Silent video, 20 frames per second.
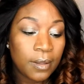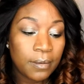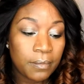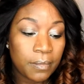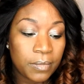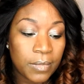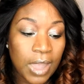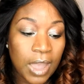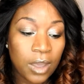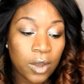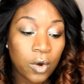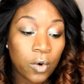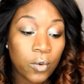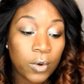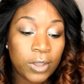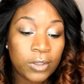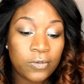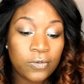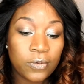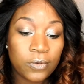Not
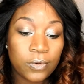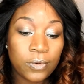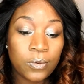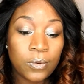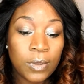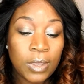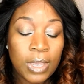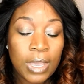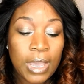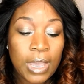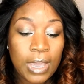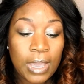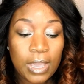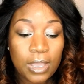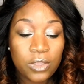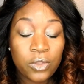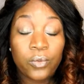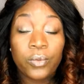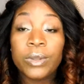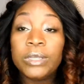going to.
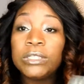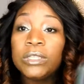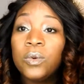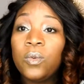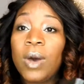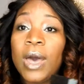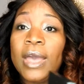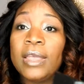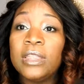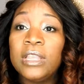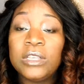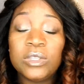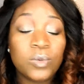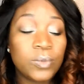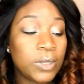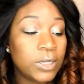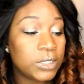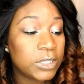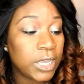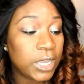And the reason why this
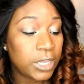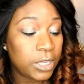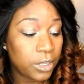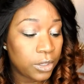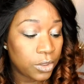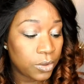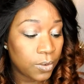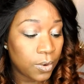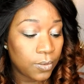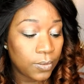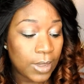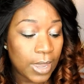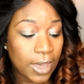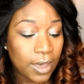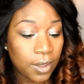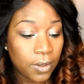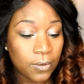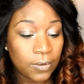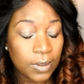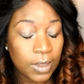one is getting thrown
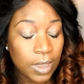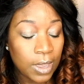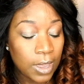out,